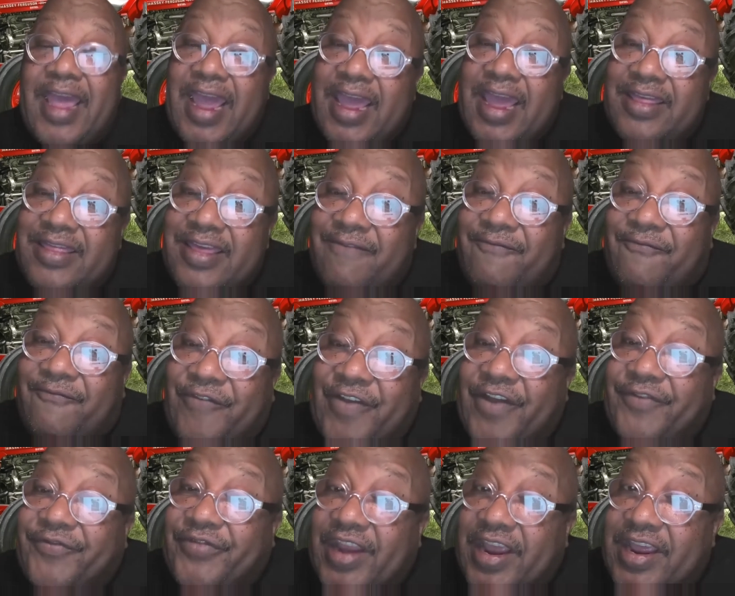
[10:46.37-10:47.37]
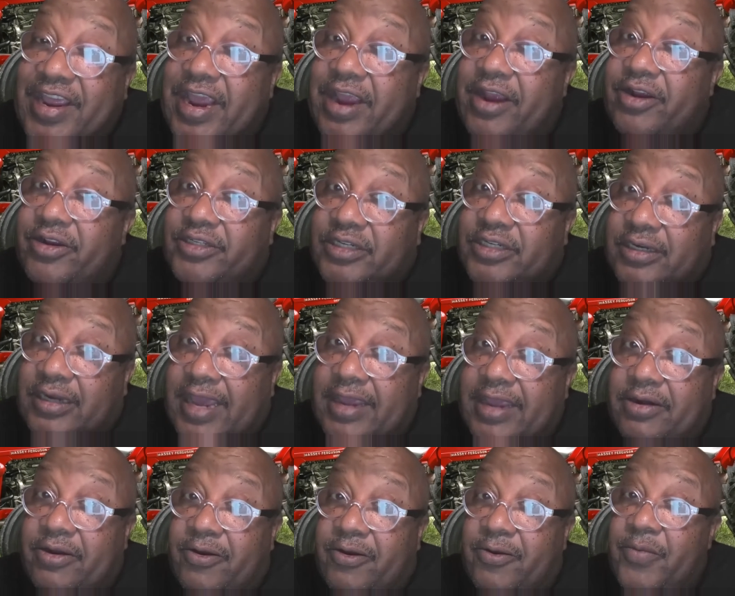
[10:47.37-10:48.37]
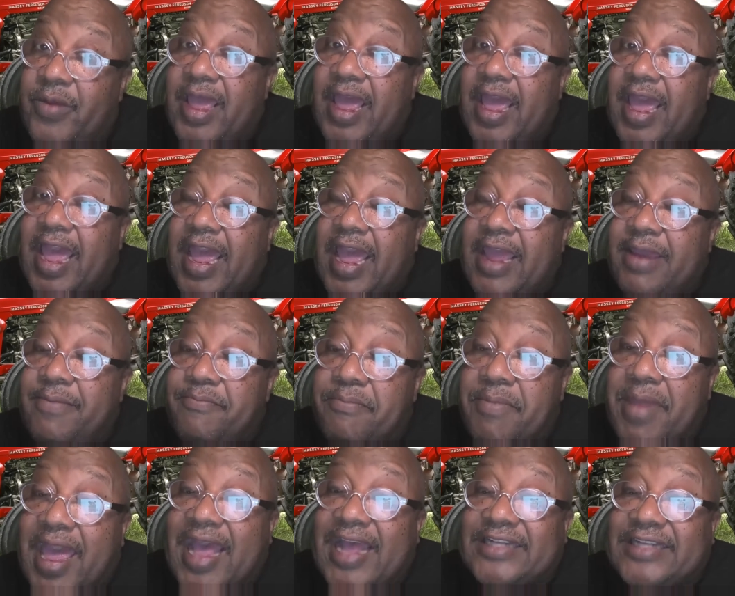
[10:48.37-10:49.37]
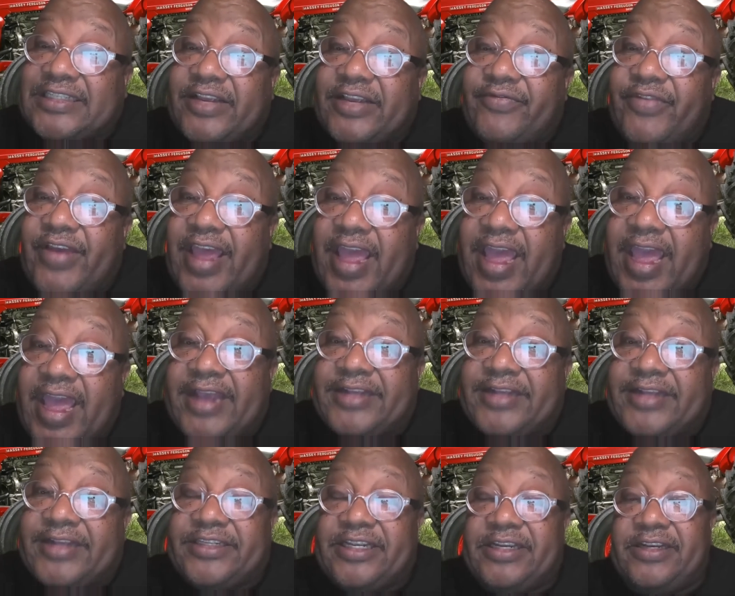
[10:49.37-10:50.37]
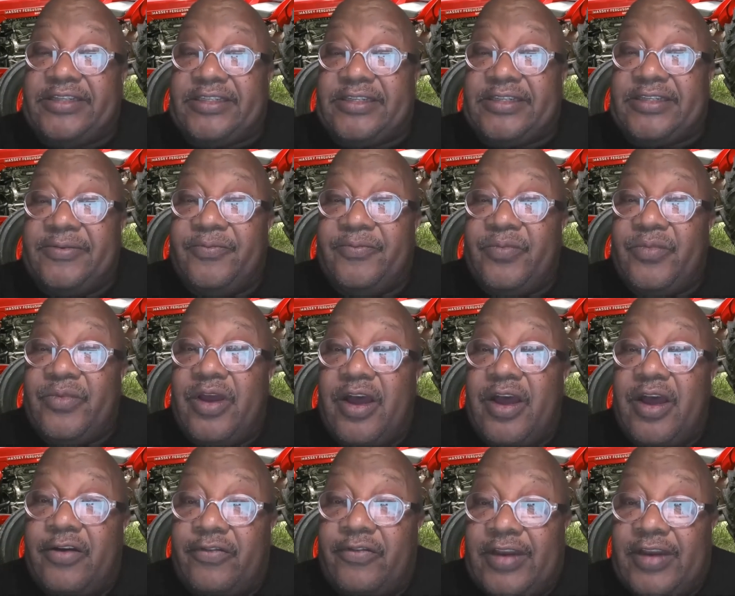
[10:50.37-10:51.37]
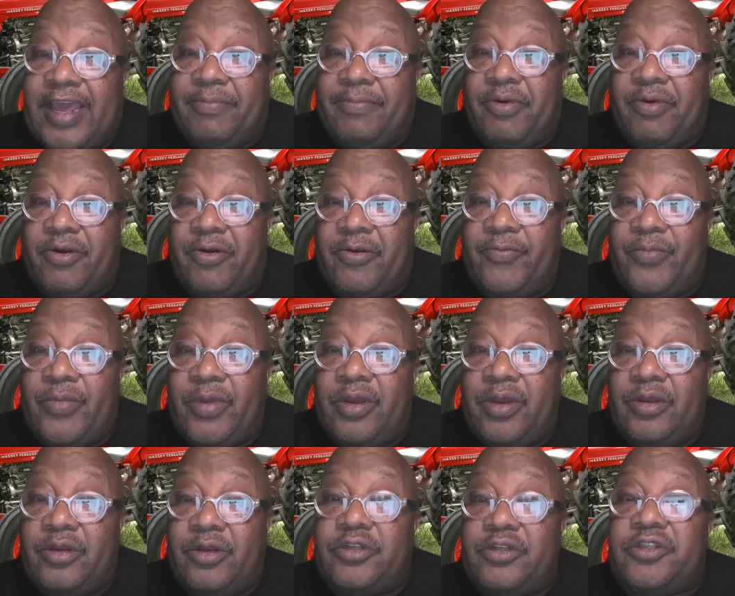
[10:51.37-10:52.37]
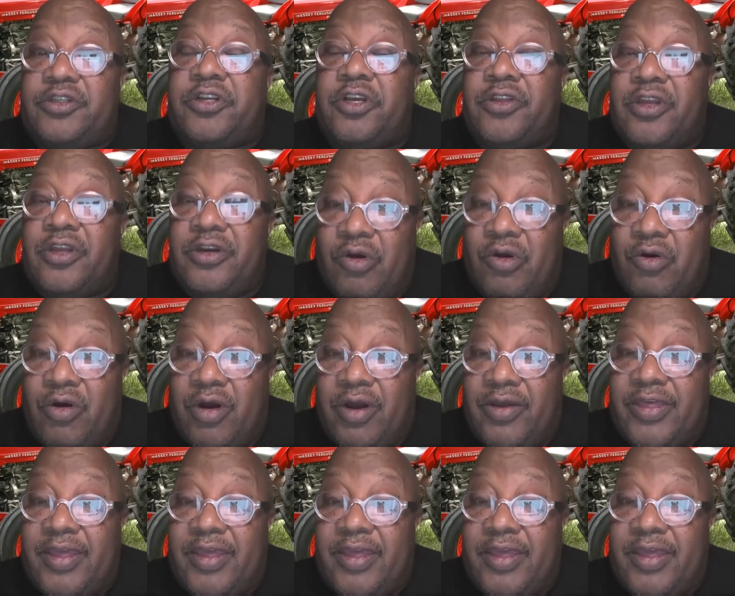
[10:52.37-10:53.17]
And then 50 years later, a massive exodus of labor to the north.